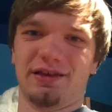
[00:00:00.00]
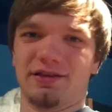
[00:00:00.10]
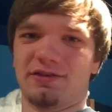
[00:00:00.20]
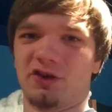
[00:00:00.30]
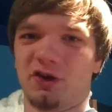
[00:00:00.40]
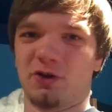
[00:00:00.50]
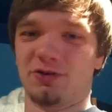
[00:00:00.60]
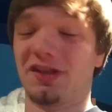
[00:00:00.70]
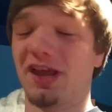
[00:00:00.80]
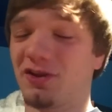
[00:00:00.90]
So
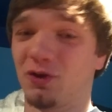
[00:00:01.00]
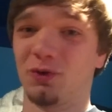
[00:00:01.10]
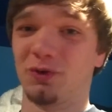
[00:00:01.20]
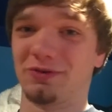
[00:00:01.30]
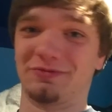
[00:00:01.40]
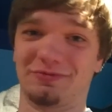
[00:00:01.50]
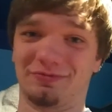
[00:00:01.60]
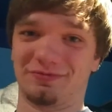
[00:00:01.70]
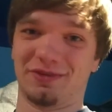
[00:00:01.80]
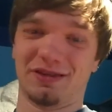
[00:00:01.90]
stay tuned
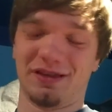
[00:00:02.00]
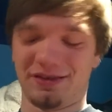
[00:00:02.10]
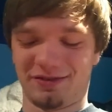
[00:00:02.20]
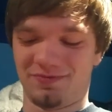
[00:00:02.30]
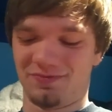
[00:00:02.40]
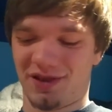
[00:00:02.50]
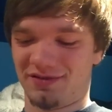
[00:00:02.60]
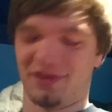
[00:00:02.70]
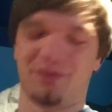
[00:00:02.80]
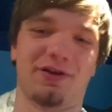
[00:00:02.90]
is
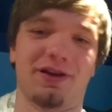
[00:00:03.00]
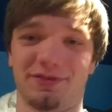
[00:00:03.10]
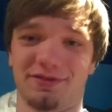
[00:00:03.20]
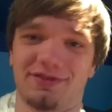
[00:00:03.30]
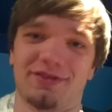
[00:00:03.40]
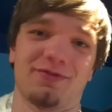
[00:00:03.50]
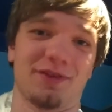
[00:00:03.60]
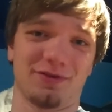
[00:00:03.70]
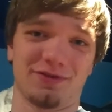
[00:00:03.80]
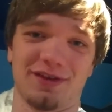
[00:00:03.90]
basically what else this
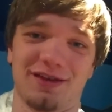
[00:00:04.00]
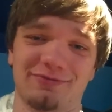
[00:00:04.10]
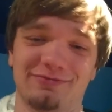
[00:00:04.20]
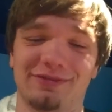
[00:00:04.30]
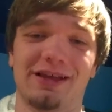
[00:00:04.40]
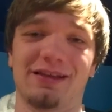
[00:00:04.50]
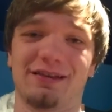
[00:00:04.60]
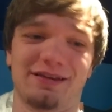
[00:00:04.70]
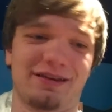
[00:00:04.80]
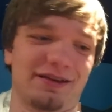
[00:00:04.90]
video is saying.
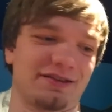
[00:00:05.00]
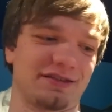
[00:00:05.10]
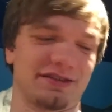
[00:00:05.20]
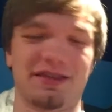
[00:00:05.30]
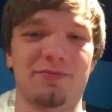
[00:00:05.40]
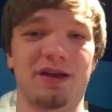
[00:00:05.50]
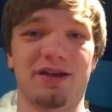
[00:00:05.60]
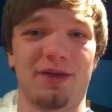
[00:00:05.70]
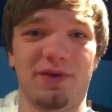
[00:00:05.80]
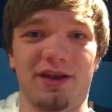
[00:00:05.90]
Because there might
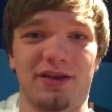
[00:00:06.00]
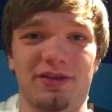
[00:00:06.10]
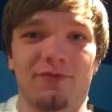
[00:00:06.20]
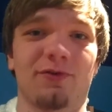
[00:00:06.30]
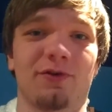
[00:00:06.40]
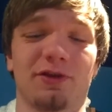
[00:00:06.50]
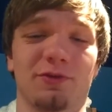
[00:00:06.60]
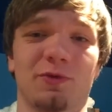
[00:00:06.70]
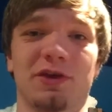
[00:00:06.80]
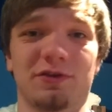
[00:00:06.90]
not be anything for
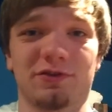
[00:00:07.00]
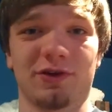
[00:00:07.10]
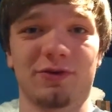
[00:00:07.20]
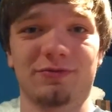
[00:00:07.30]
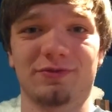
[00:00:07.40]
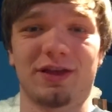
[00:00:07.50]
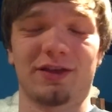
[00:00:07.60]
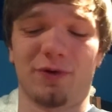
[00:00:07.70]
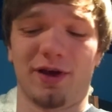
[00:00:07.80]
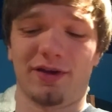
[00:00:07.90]
another week or so. And
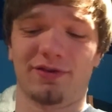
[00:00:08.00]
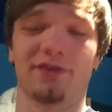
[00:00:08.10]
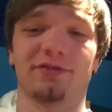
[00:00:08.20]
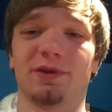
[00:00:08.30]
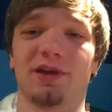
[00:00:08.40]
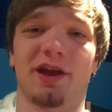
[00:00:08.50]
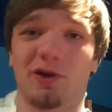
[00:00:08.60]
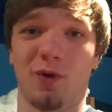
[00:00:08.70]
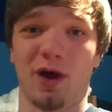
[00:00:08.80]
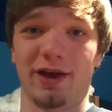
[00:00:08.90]
that's why it's also been kind of
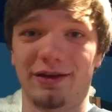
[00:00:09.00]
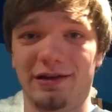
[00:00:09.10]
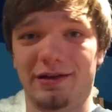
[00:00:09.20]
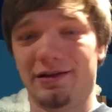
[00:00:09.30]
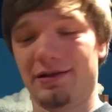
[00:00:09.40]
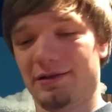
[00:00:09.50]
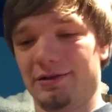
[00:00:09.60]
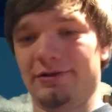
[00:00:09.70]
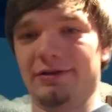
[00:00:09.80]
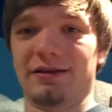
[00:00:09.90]
quiet.
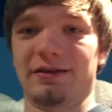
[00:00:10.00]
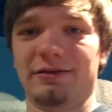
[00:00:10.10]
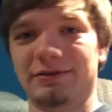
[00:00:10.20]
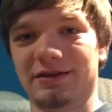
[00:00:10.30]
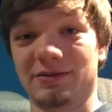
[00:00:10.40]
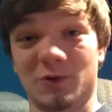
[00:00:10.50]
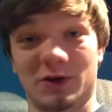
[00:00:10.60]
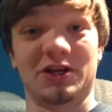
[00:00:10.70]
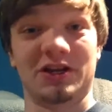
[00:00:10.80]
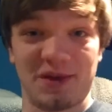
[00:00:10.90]
Because I'm
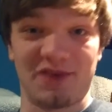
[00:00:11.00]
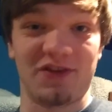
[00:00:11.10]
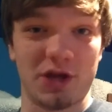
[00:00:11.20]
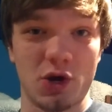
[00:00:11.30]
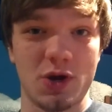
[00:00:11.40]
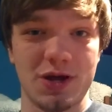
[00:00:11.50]
working on a big video.